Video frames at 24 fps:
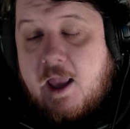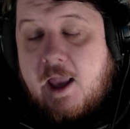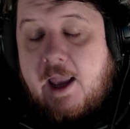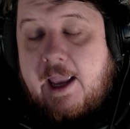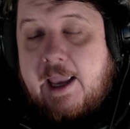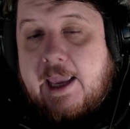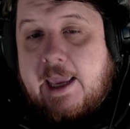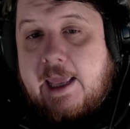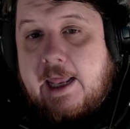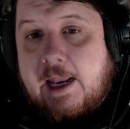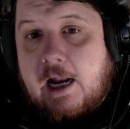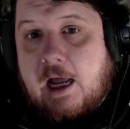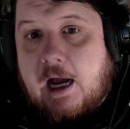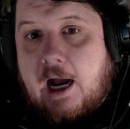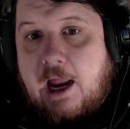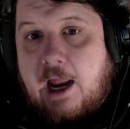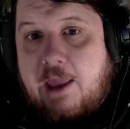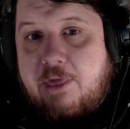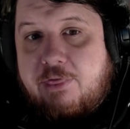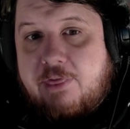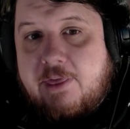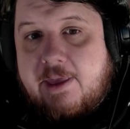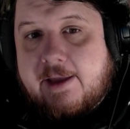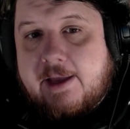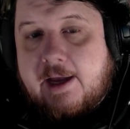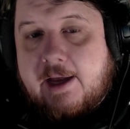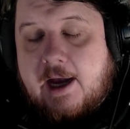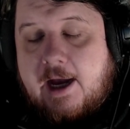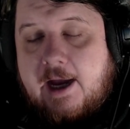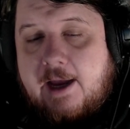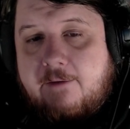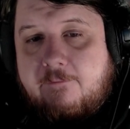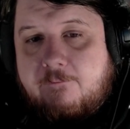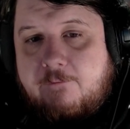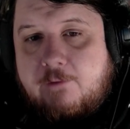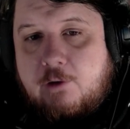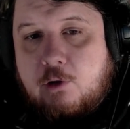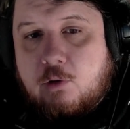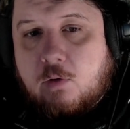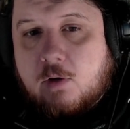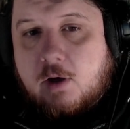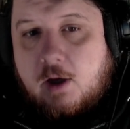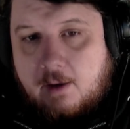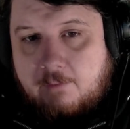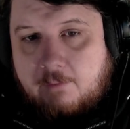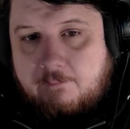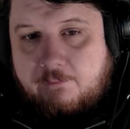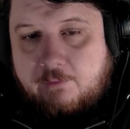And I think I feel
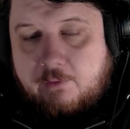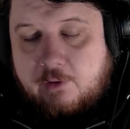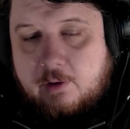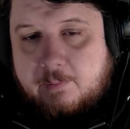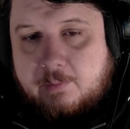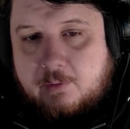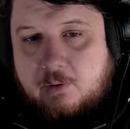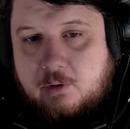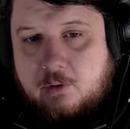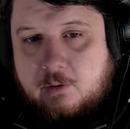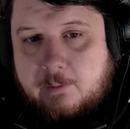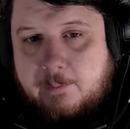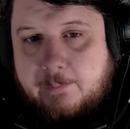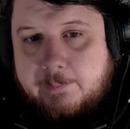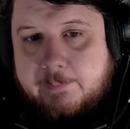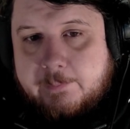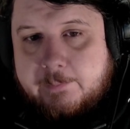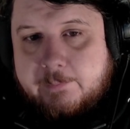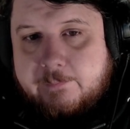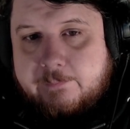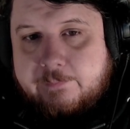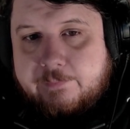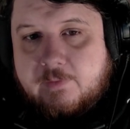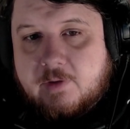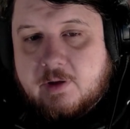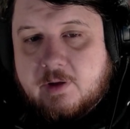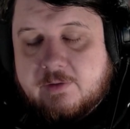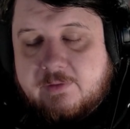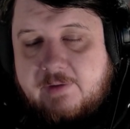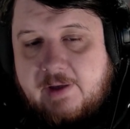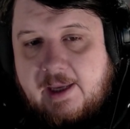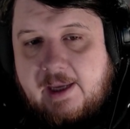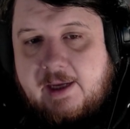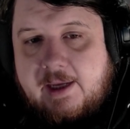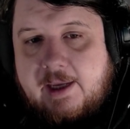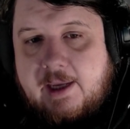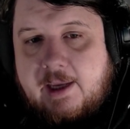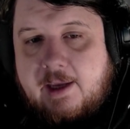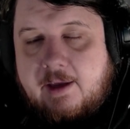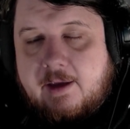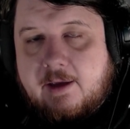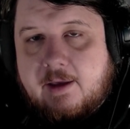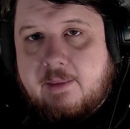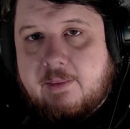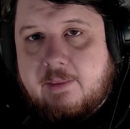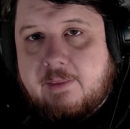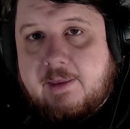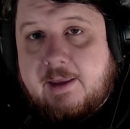comfortable taking
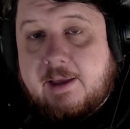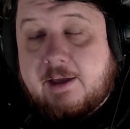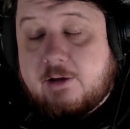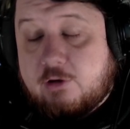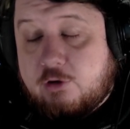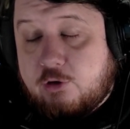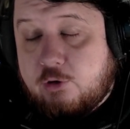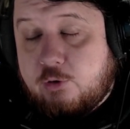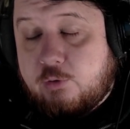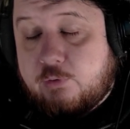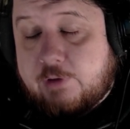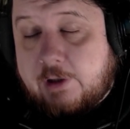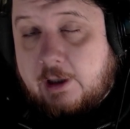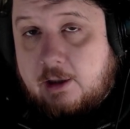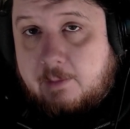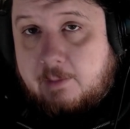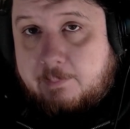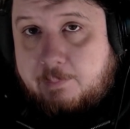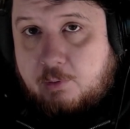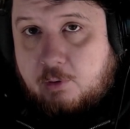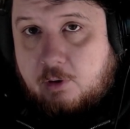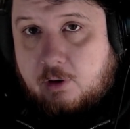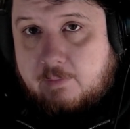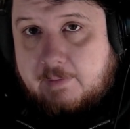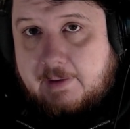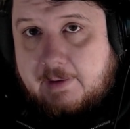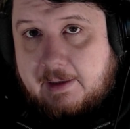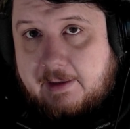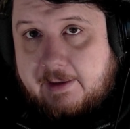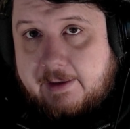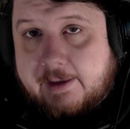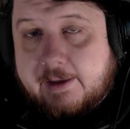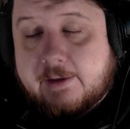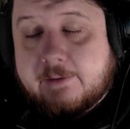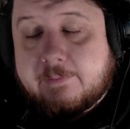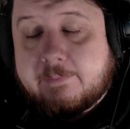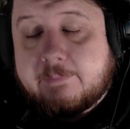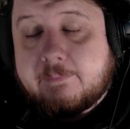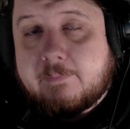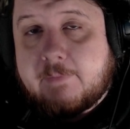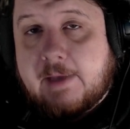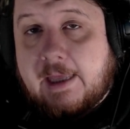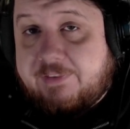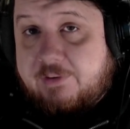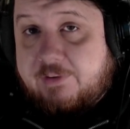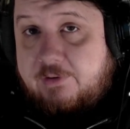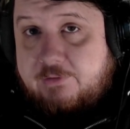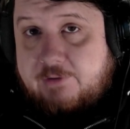the clue teleport relic
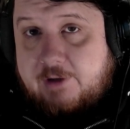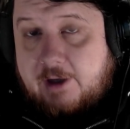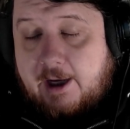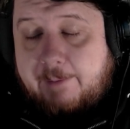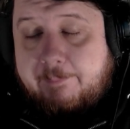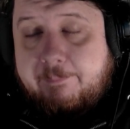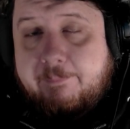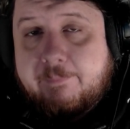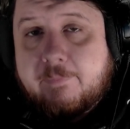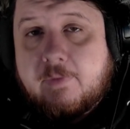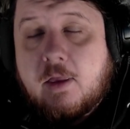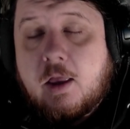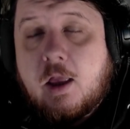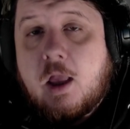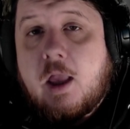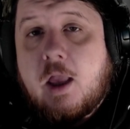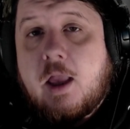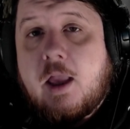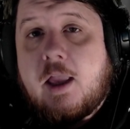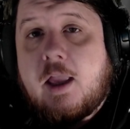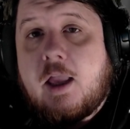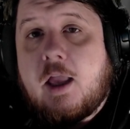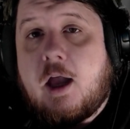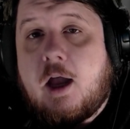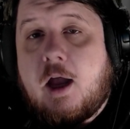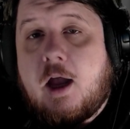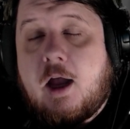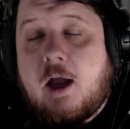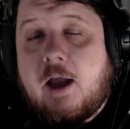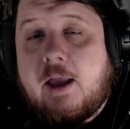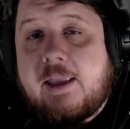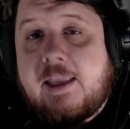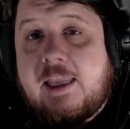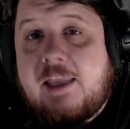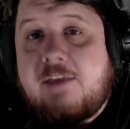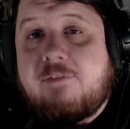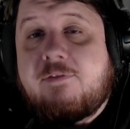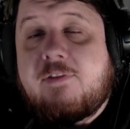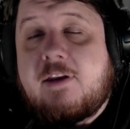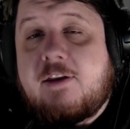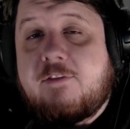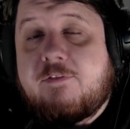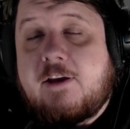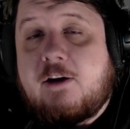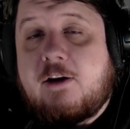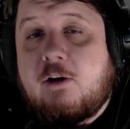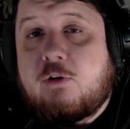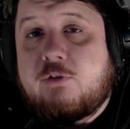at this time. Even if
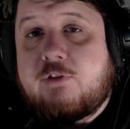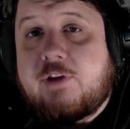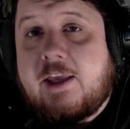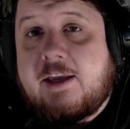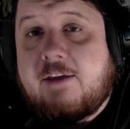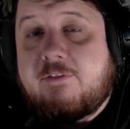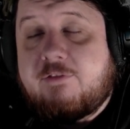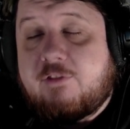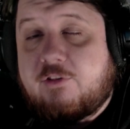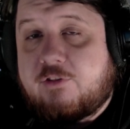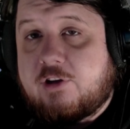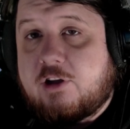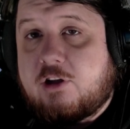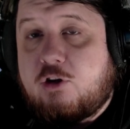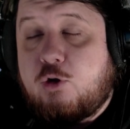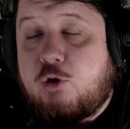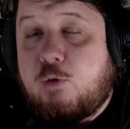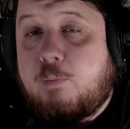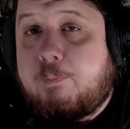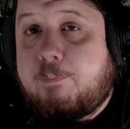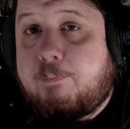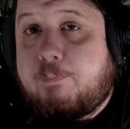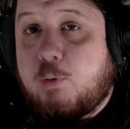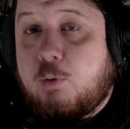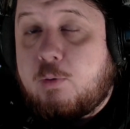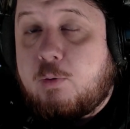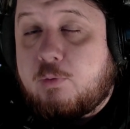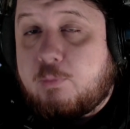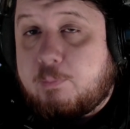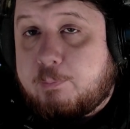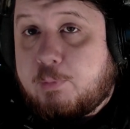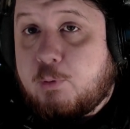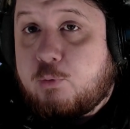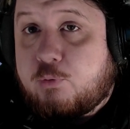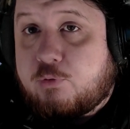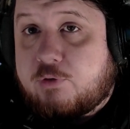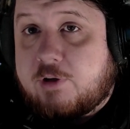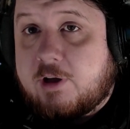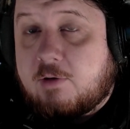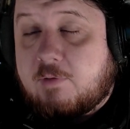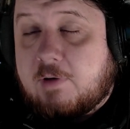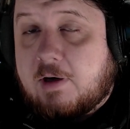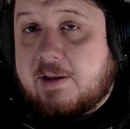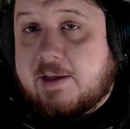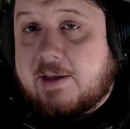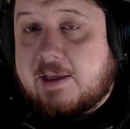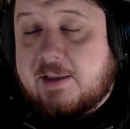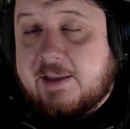I don't take, if it's a clue boosting
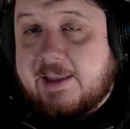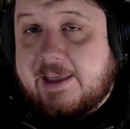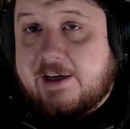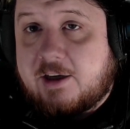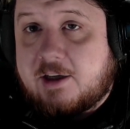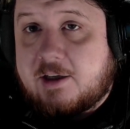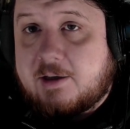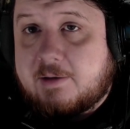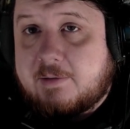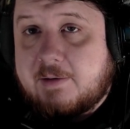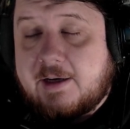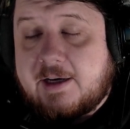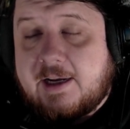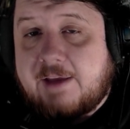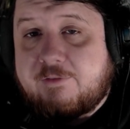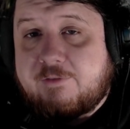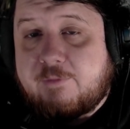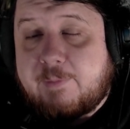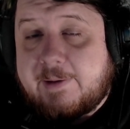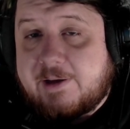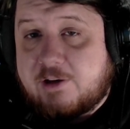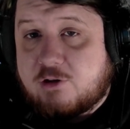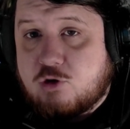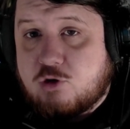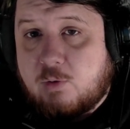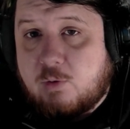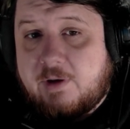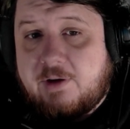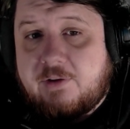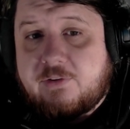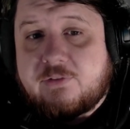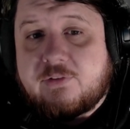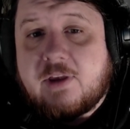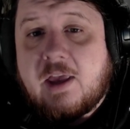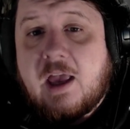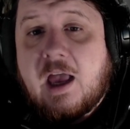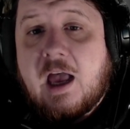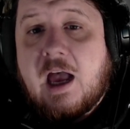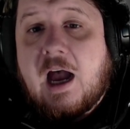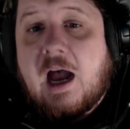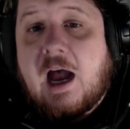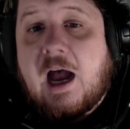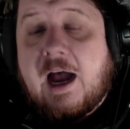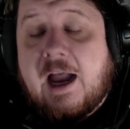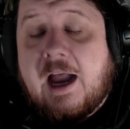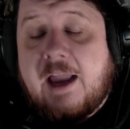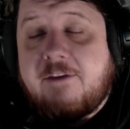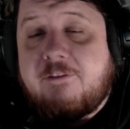relic later and I have to make a choice,
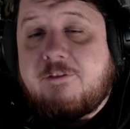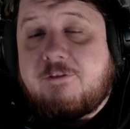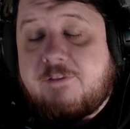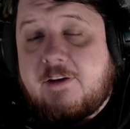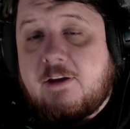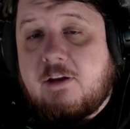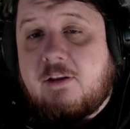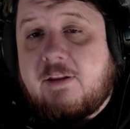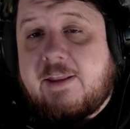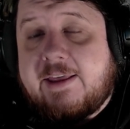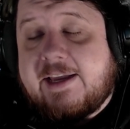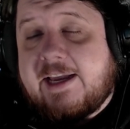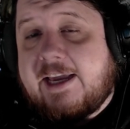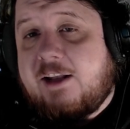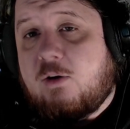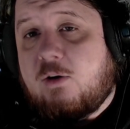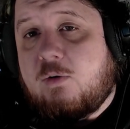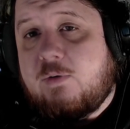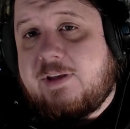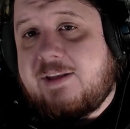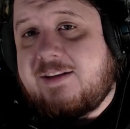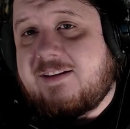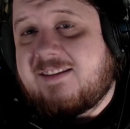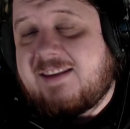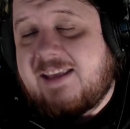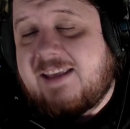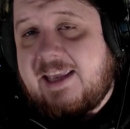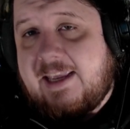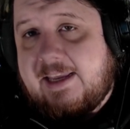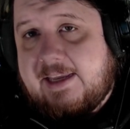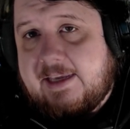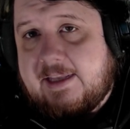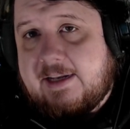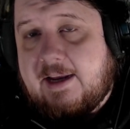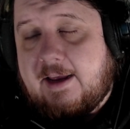I feel like I don't need to take it.